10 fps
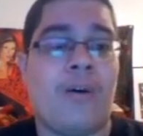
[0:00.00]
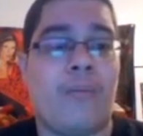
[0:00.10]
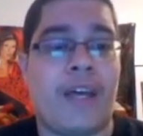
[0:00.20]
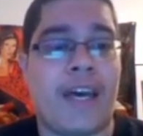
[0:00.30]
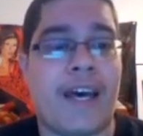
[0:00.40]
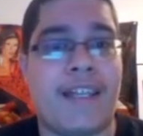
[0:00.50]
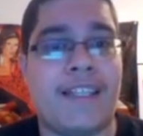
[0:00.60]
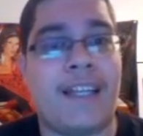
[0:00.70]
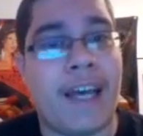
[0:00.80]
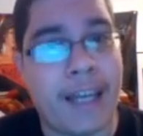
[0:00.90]
We had
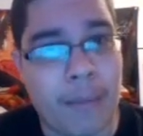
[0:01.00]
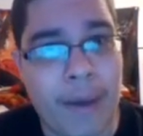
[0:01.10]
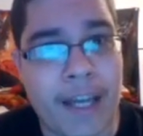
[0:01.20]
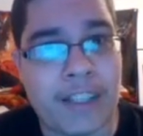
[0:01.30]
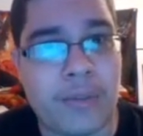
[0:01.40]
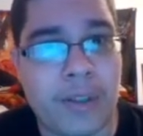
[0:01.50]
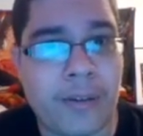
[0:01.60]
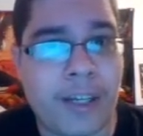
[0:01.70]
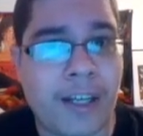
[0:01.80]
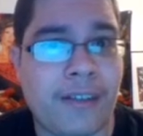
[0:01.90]
the ladder match for the
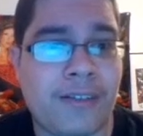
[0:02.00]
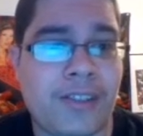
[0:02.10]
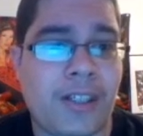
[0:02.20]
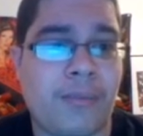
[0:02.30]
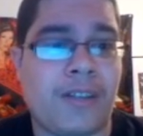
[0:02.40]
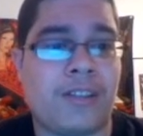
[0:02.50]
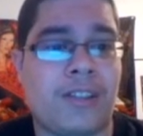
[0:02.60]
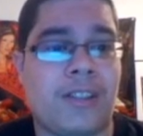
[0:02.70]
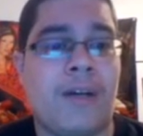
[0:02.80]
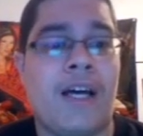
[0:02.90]
Intercontinental
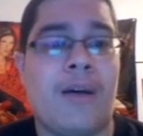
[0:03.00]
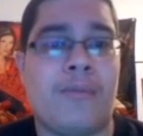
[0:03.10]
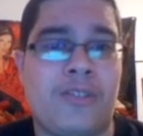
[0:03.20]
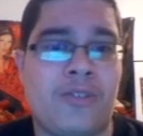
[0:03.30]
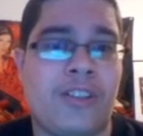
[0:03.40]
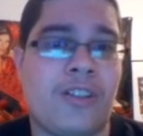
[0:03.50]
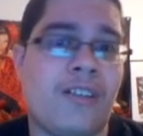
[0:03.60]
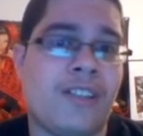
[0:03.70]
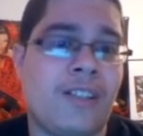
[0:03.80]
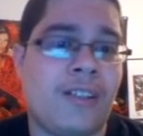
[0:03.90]
Championship between
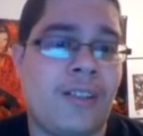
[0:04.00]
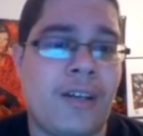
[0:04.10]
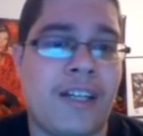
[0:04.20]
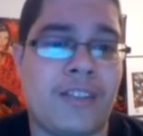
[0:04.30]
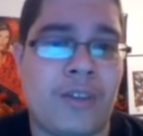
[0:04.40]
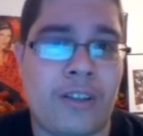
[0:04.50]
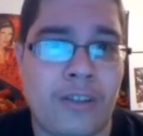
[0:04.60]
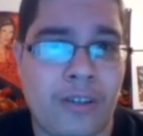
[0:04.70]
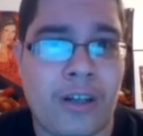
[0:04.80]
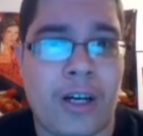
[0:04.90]
Dolph Ziggler and as well
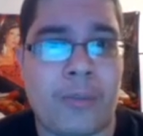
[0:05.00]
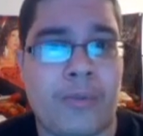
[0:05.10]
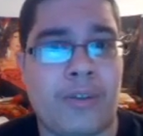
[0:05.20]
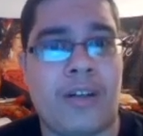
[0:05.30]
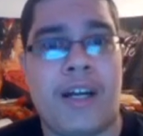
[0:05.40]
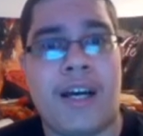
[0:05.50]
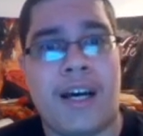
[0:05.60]
Luke Harper.